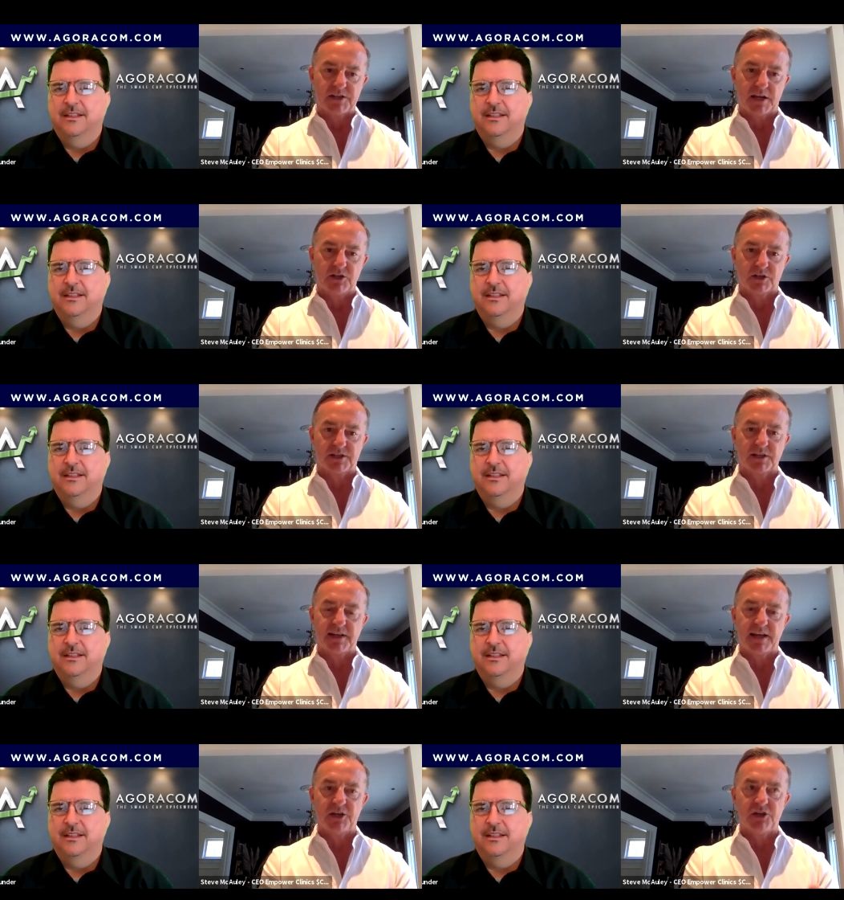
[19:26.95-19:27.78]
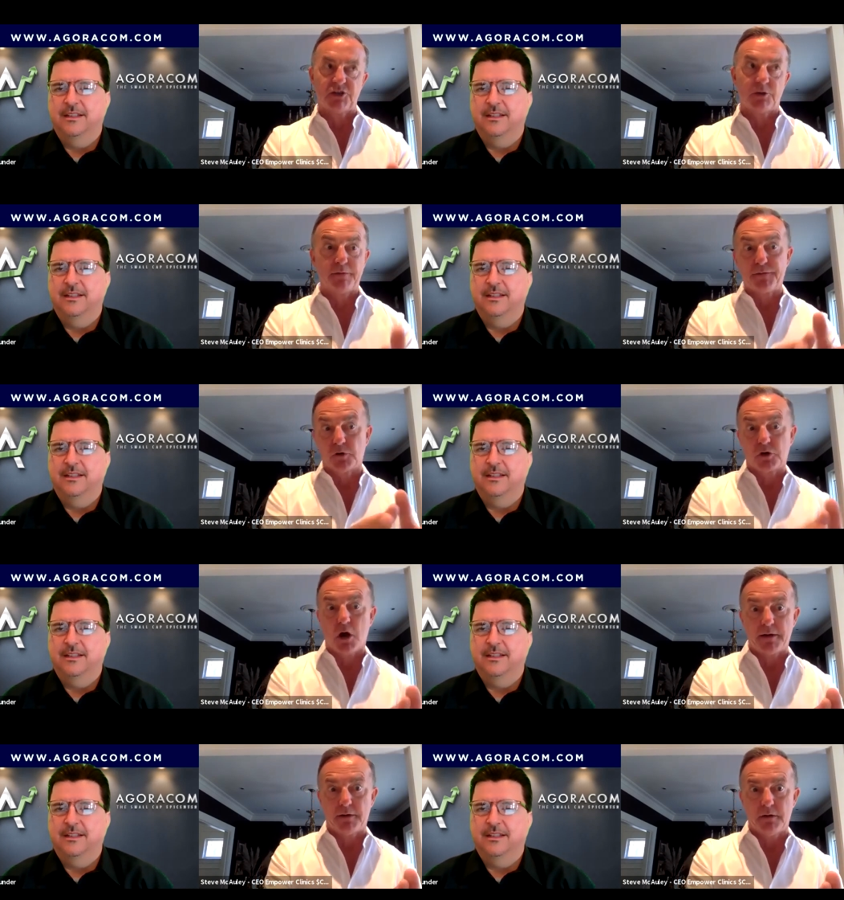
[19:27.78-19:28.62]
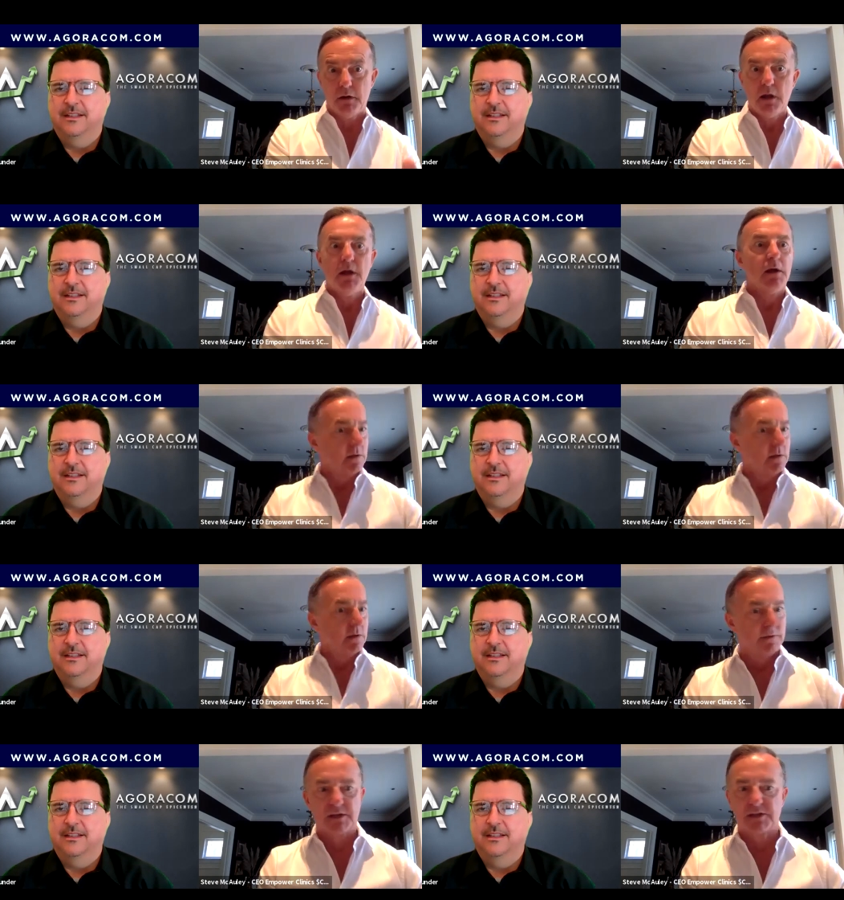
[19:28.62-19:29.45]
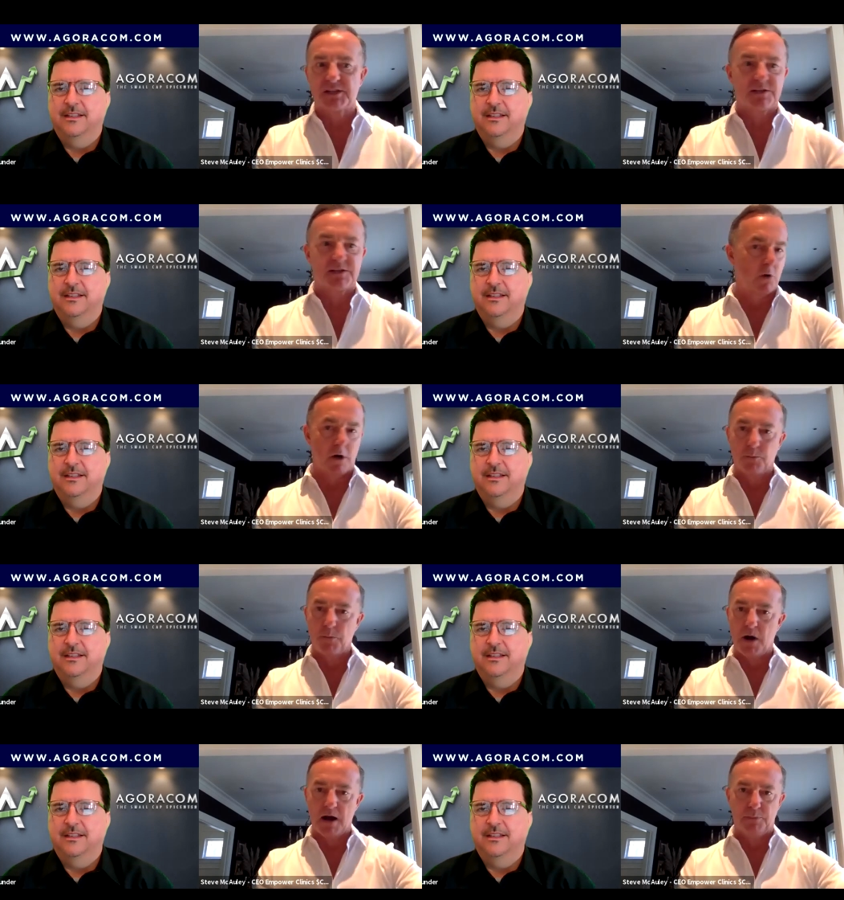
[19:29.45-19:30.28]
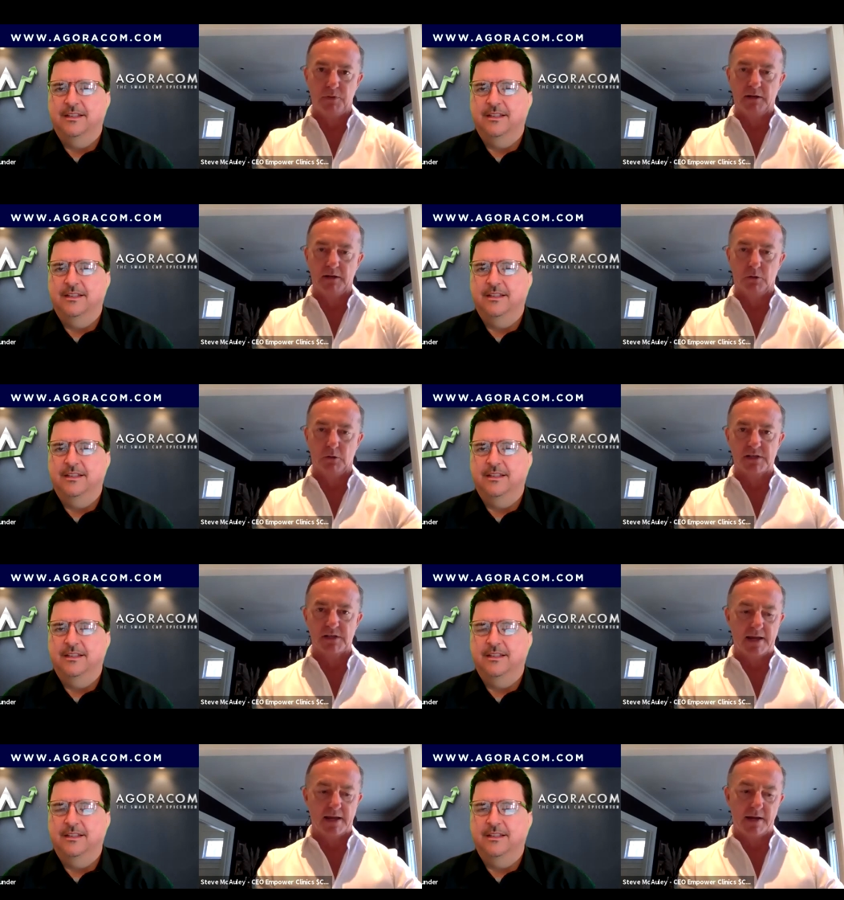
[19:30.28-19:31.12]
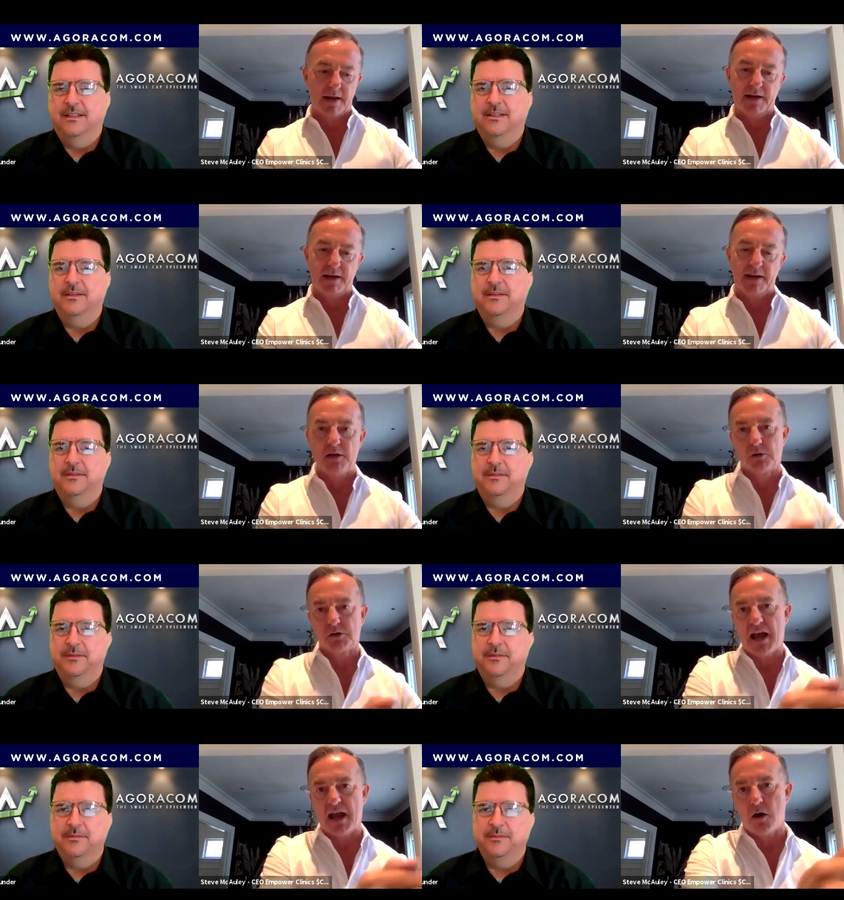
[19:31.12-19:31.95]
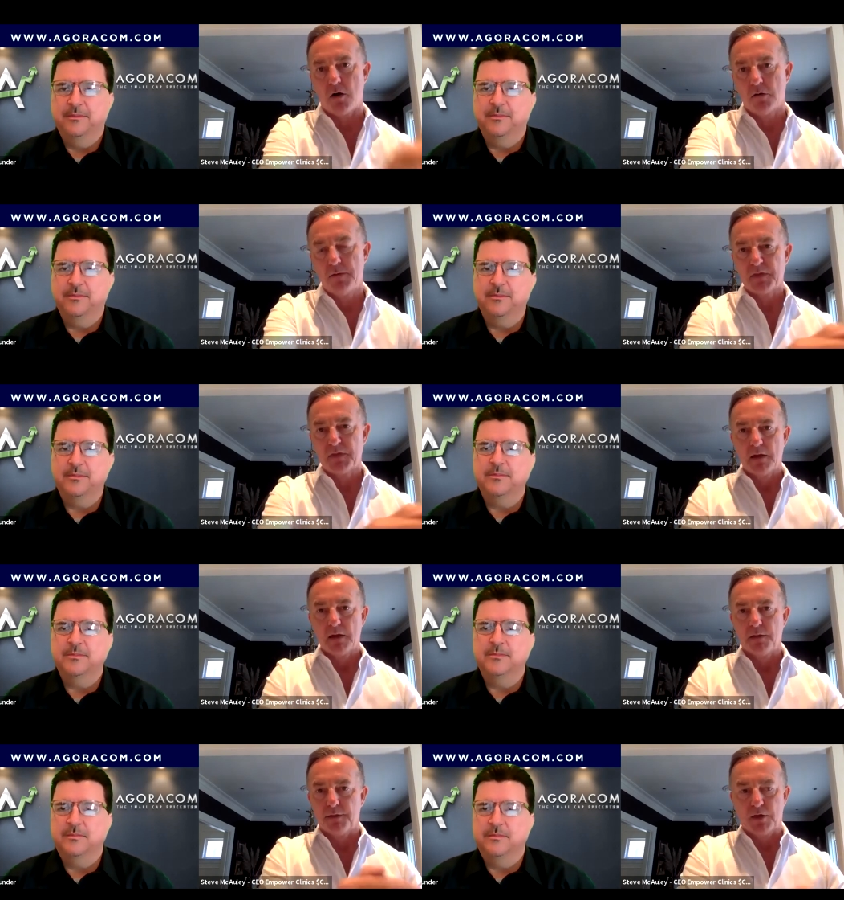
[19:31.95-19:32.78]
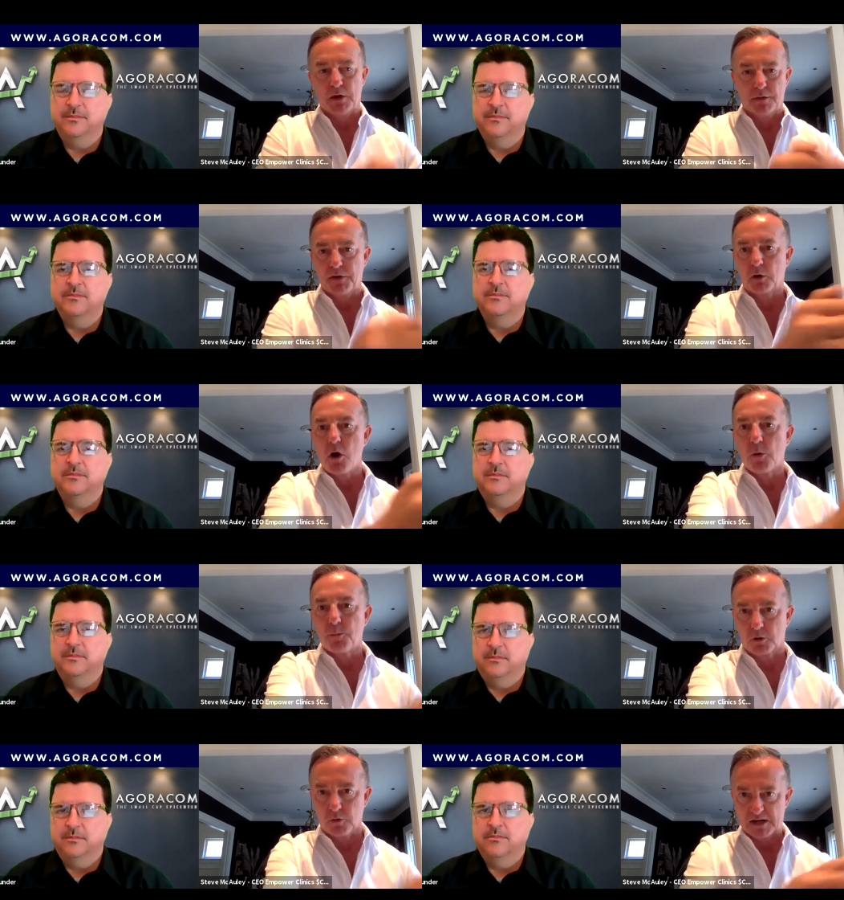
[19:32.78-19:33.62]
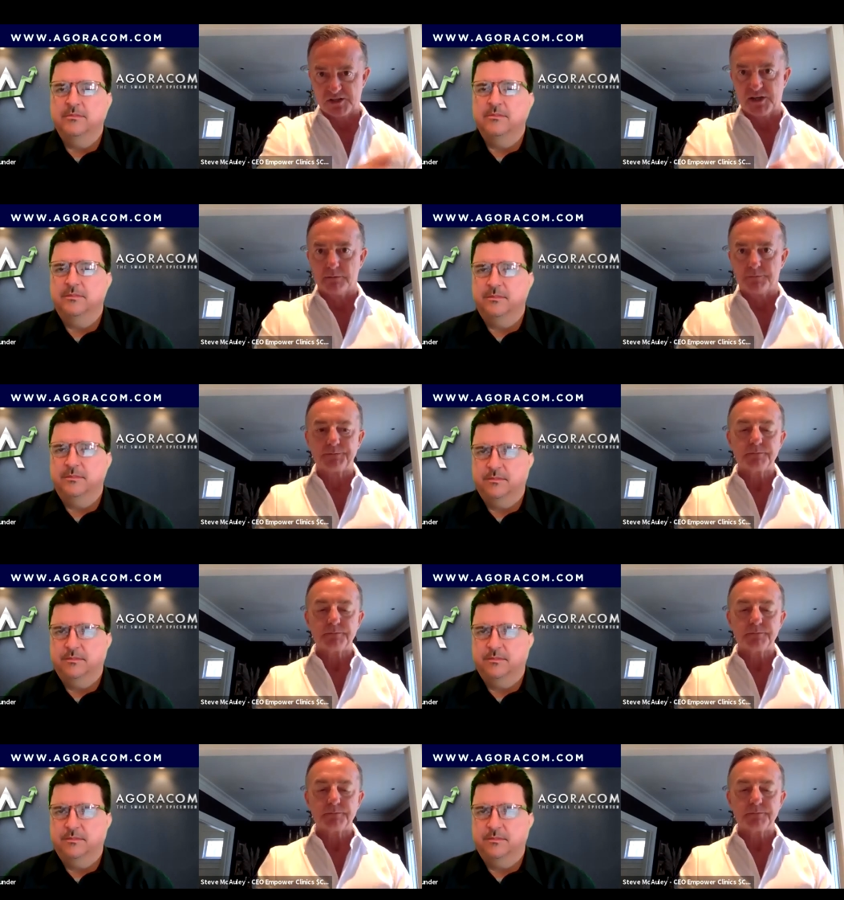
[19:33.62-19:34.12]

Speaker 1: Hey, just in case you had forgotten, this is what our pipeline looks like. And, and here's how they're, they're all progressing,